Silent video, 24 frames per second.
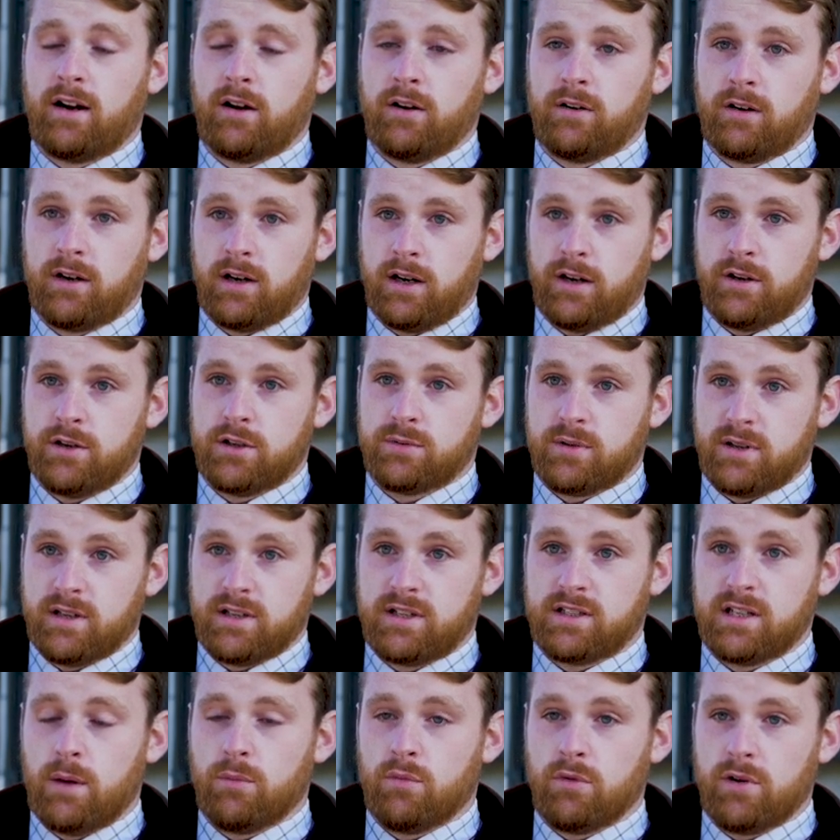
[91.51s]
concludes with a
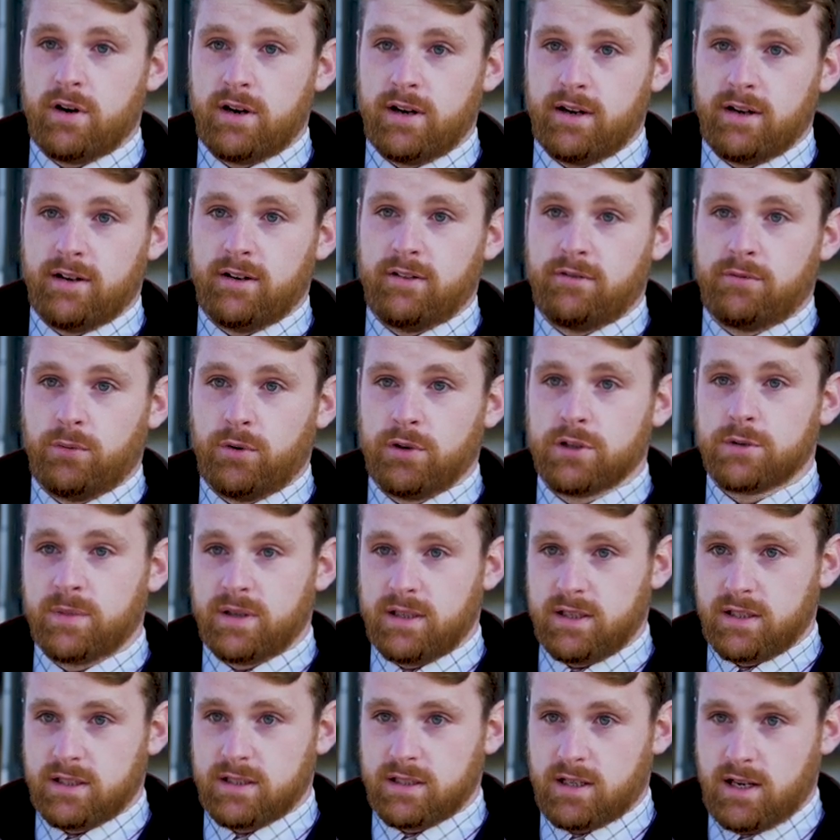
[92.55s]
summary of what's
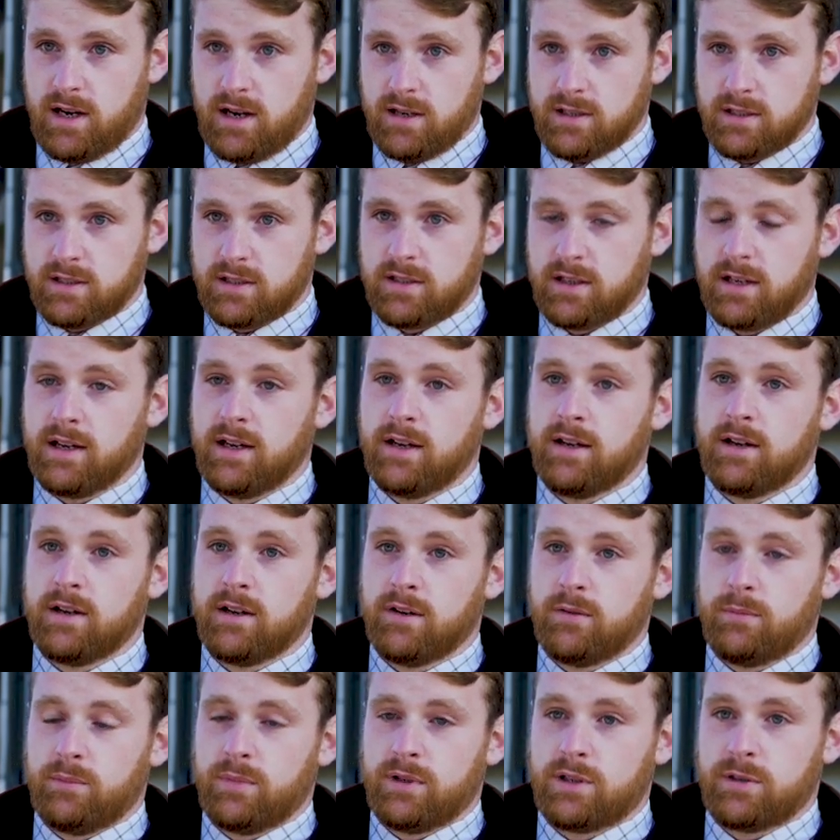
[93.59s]
been discussed
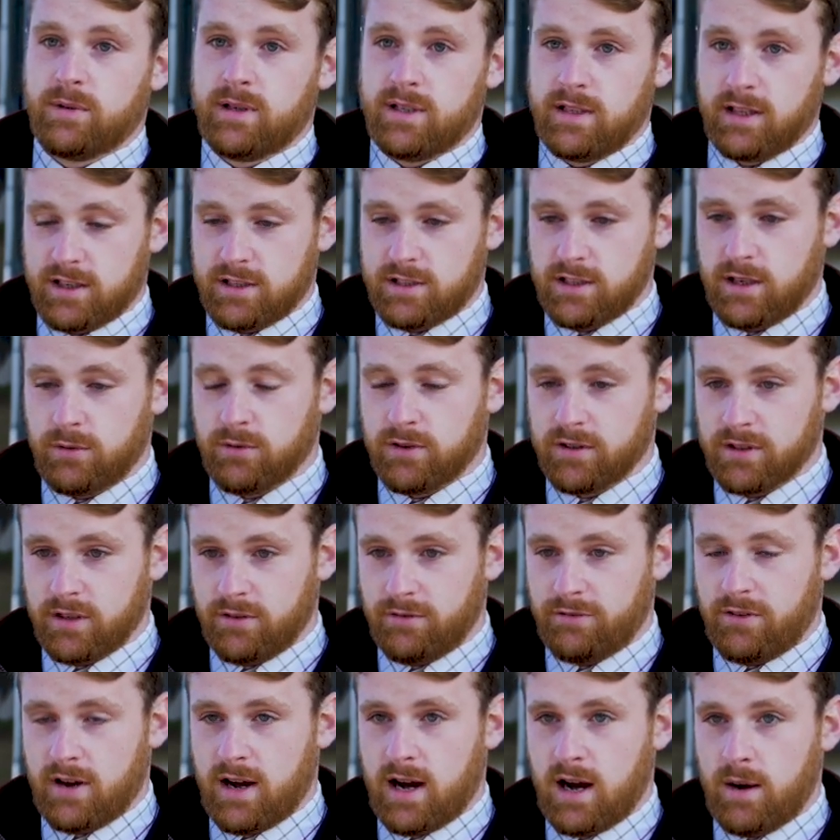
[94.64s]
between the consultant and
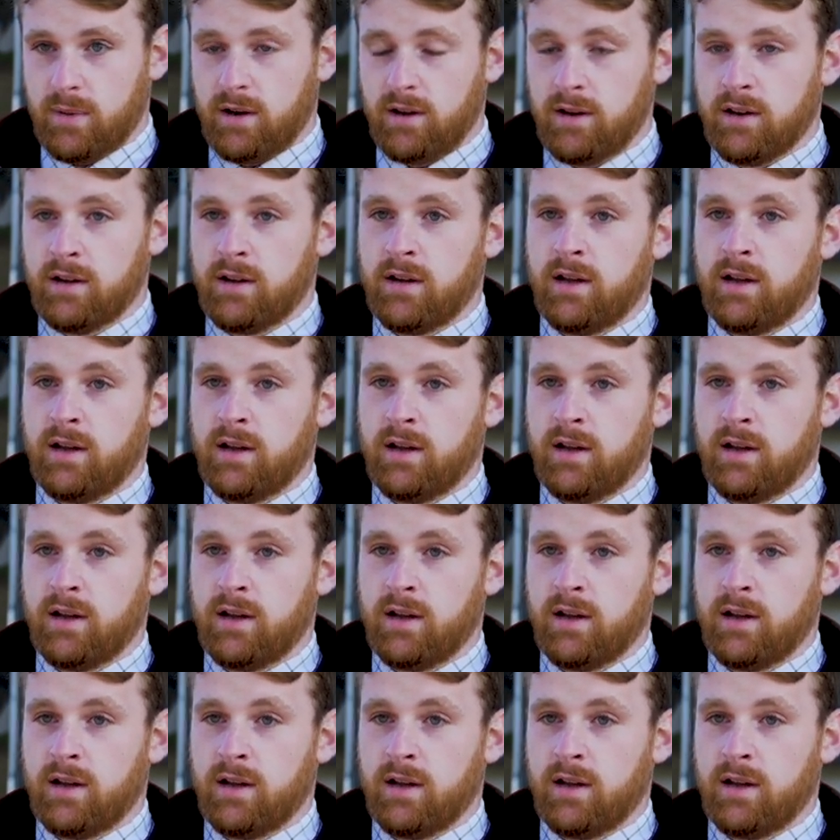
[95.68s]
the farmer,